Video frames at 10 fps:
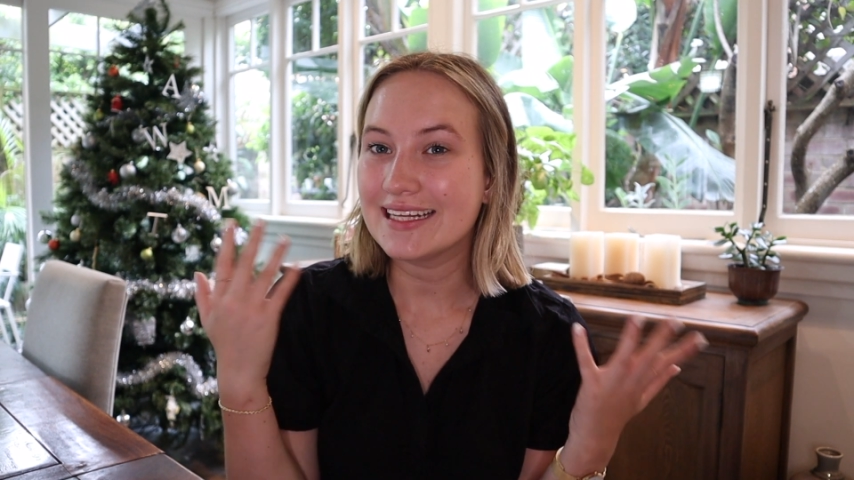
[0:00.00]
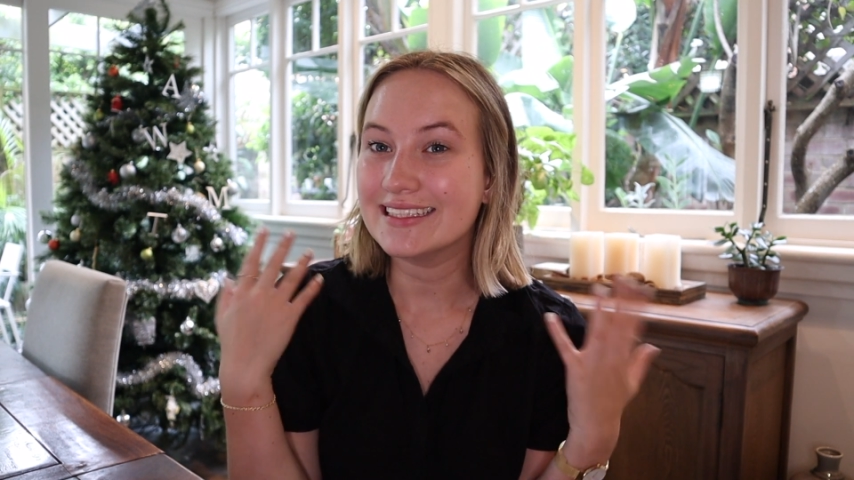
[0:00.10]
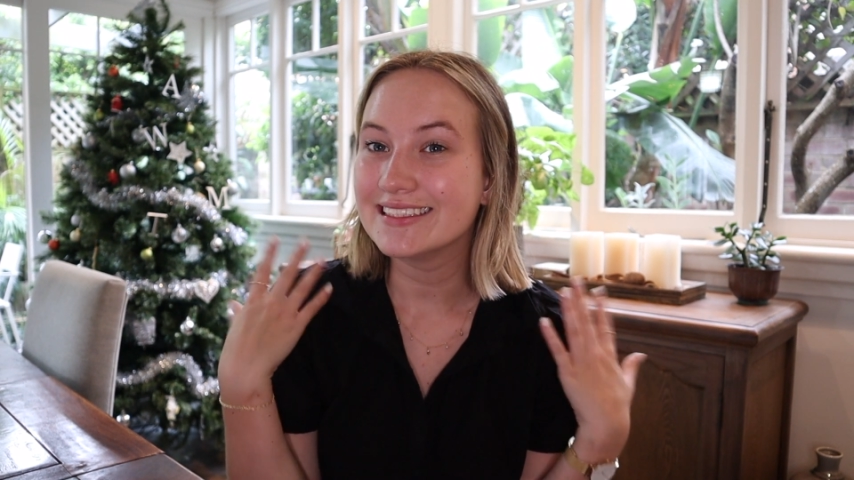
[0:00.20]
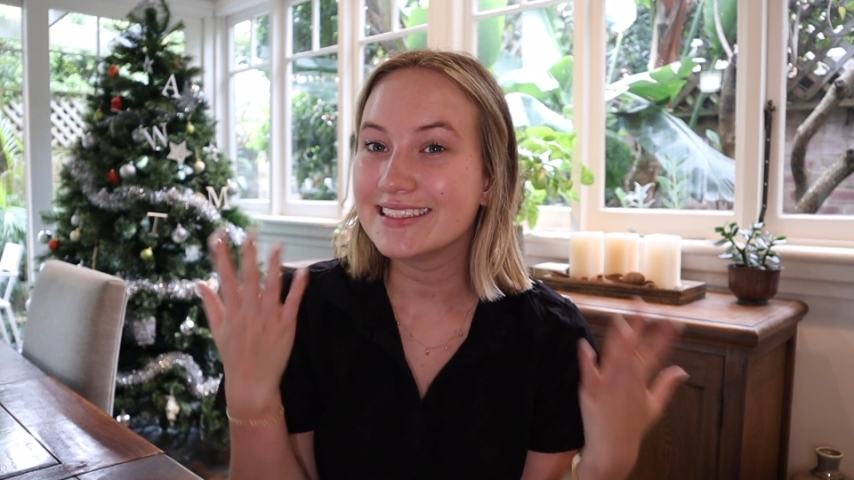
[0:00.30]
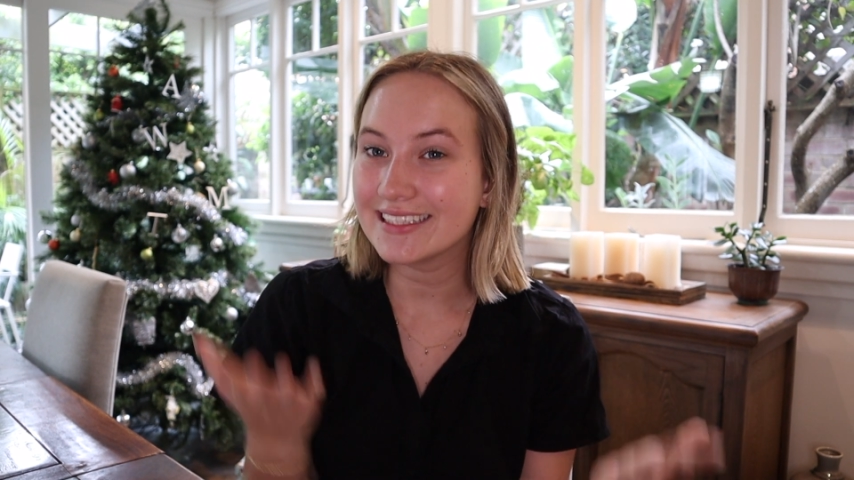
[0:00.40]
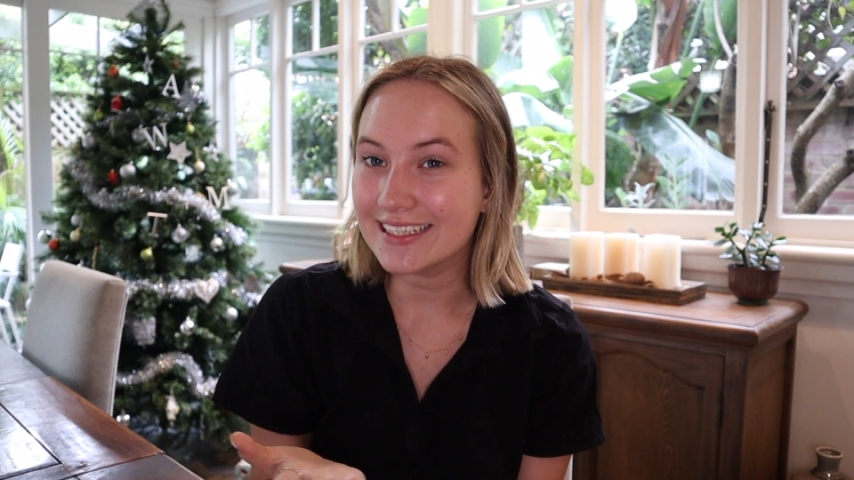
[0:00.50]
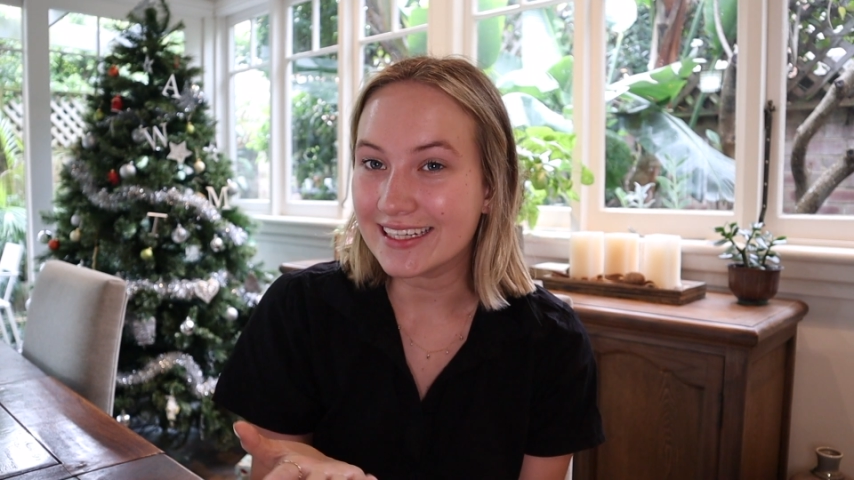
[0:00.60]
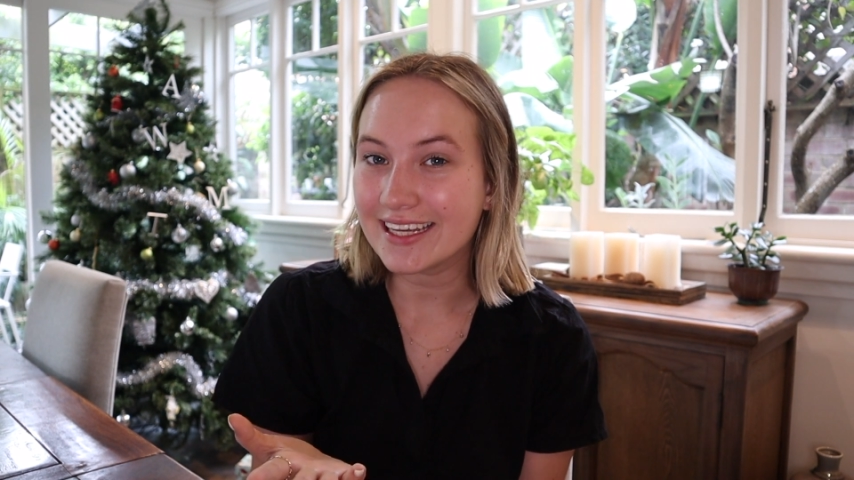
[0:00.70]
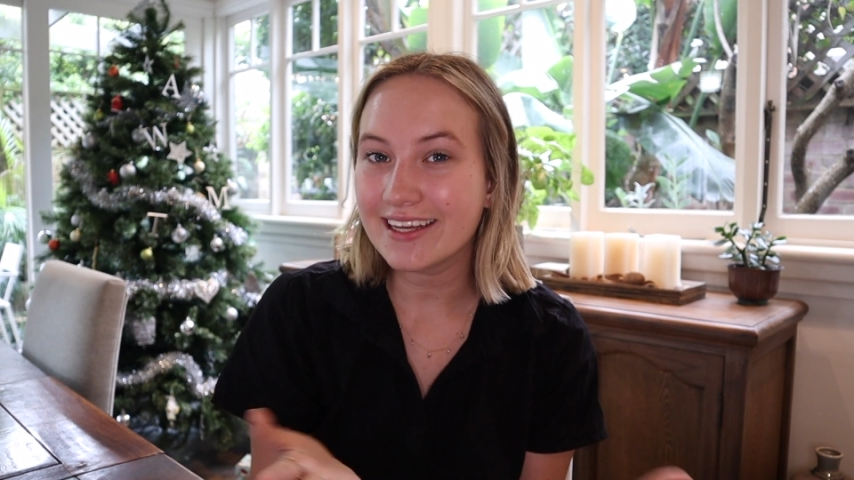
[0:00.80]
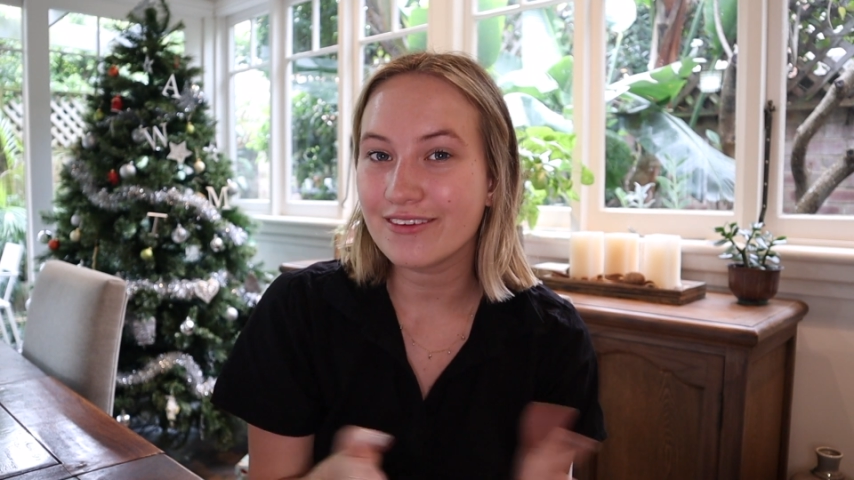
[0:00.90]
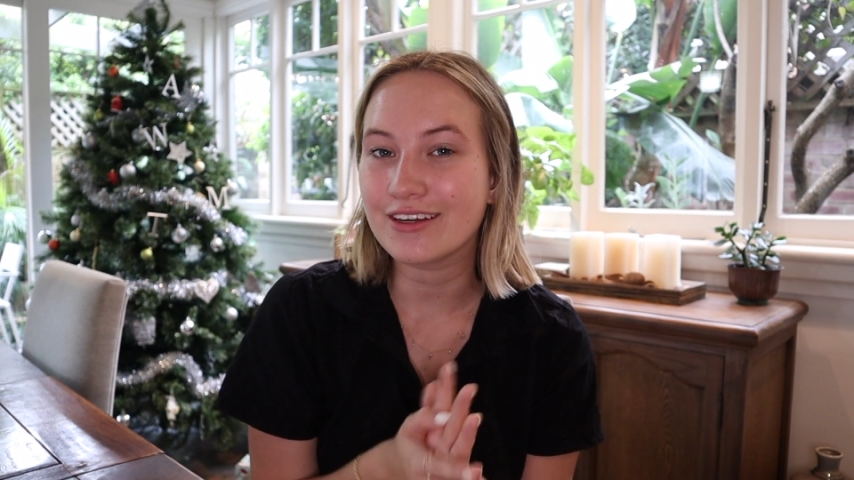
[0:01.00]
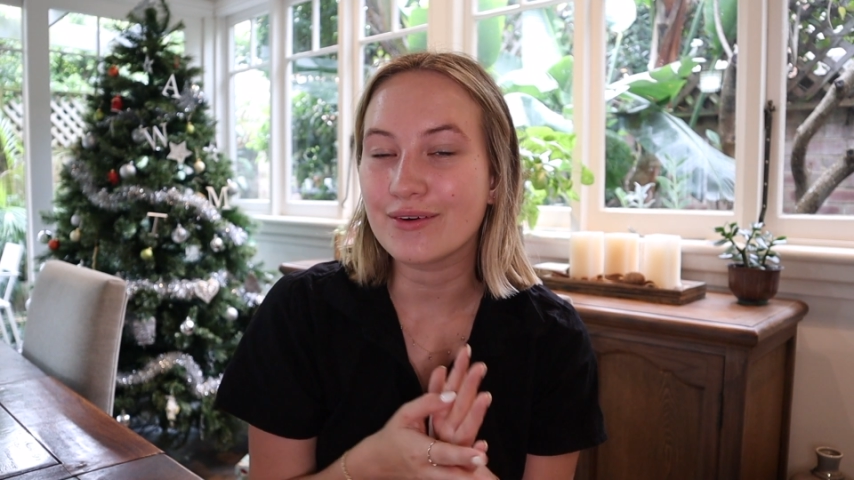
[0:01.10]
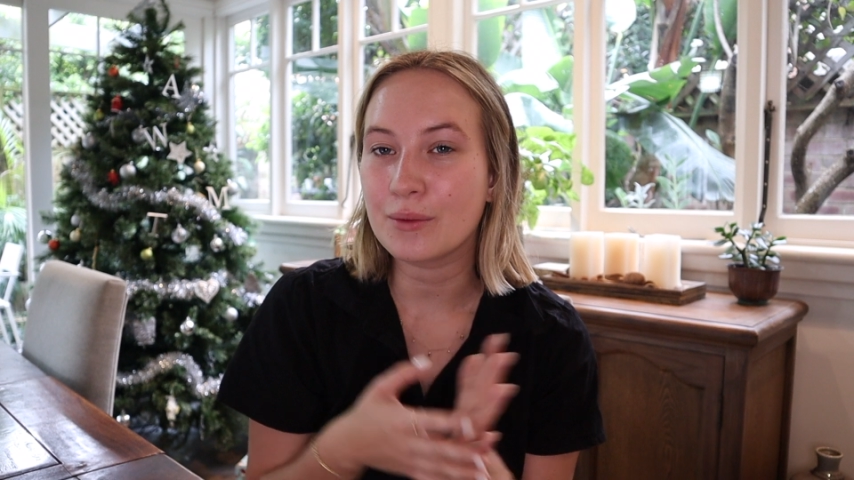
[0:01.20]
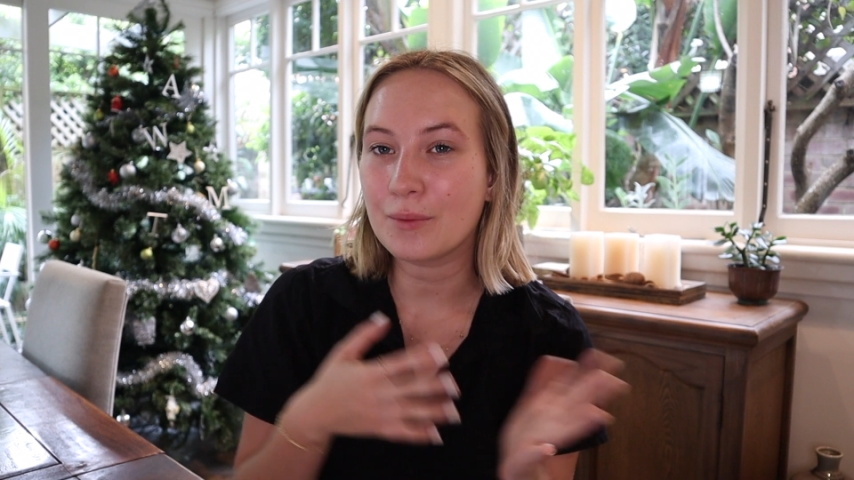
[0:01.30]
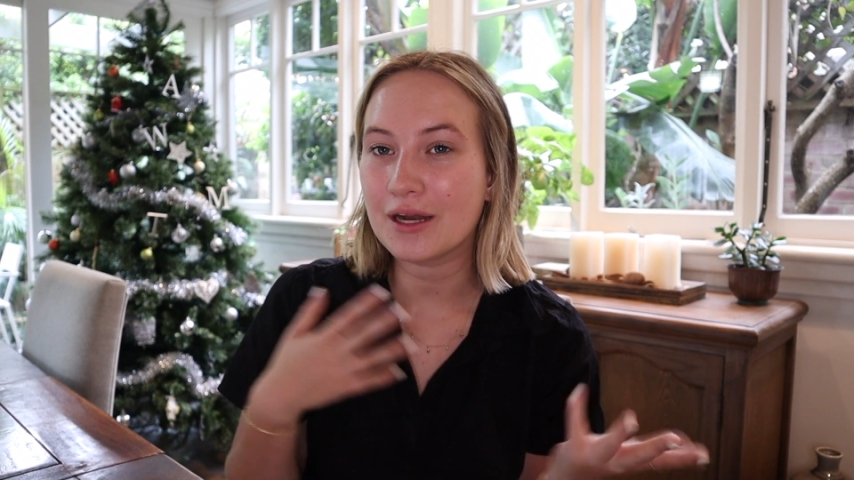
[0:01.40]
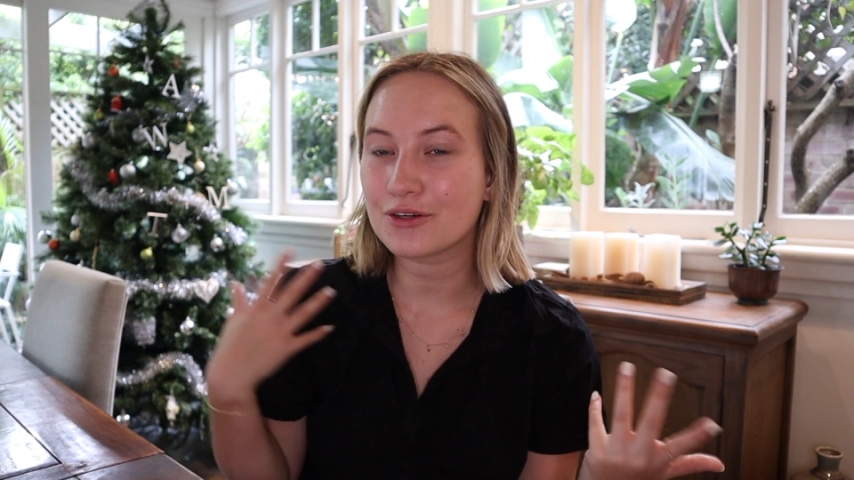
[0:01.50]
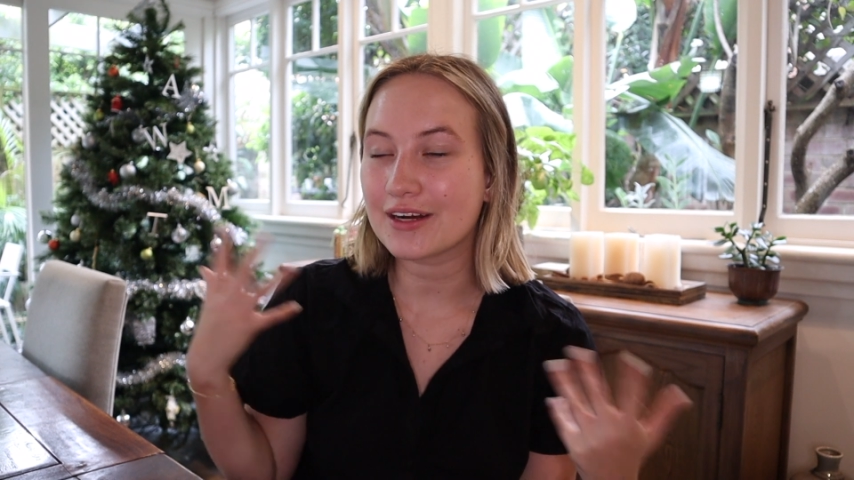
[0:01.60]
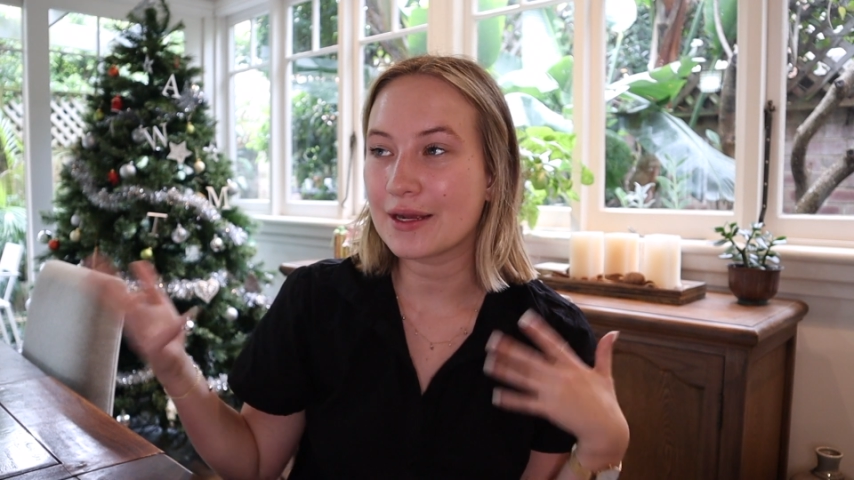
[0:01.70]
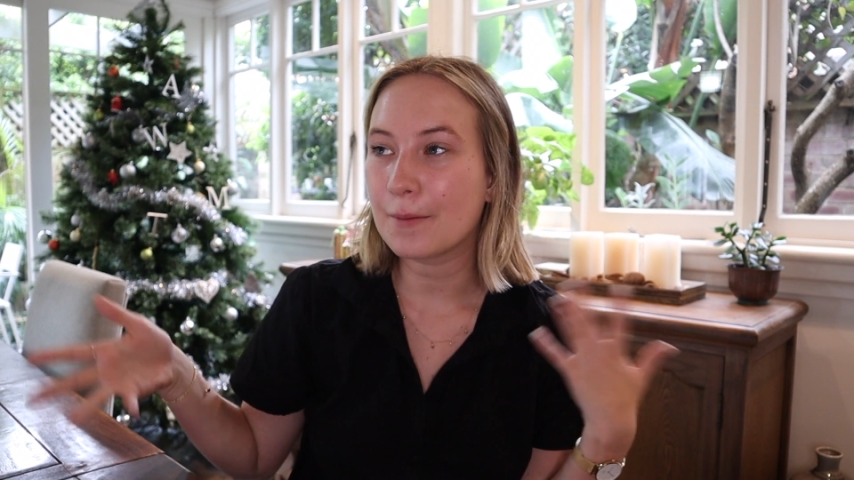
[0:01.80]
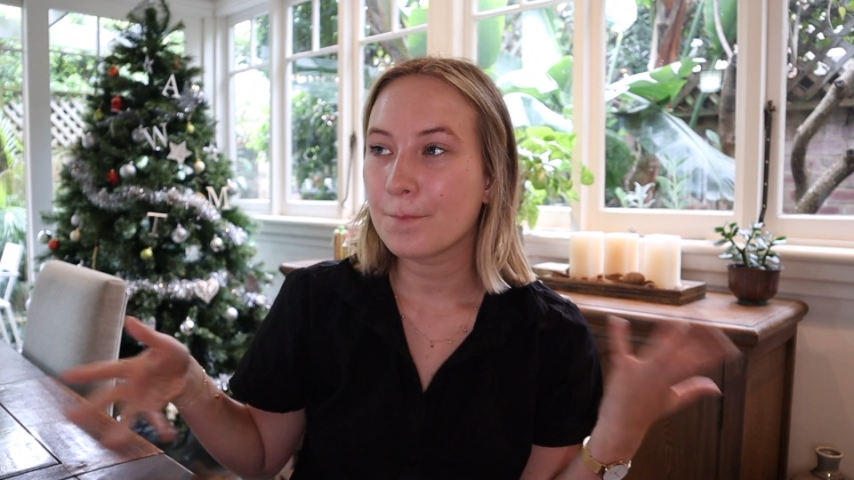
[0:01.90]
in Sydney, if you are wondering